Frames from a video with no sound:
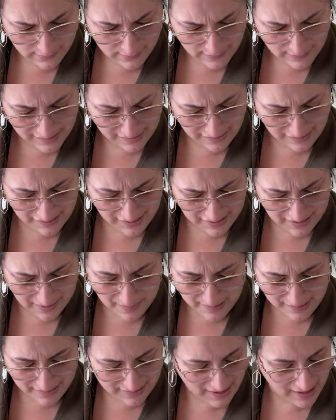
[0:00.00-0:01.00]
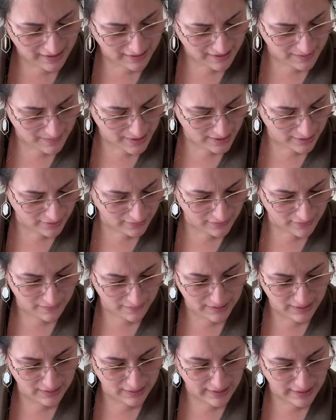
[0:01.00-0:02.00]
Is this like a mistake they made or
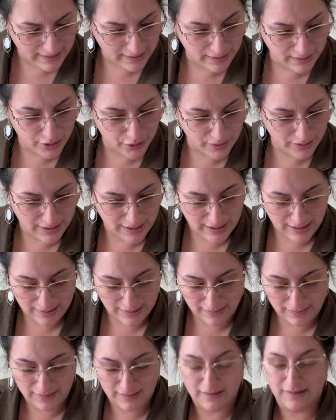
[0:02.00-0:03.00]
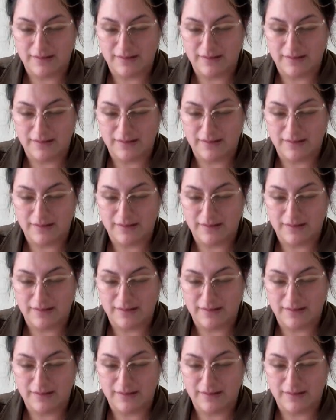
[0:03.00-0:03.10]
something? Like literally, it doesn't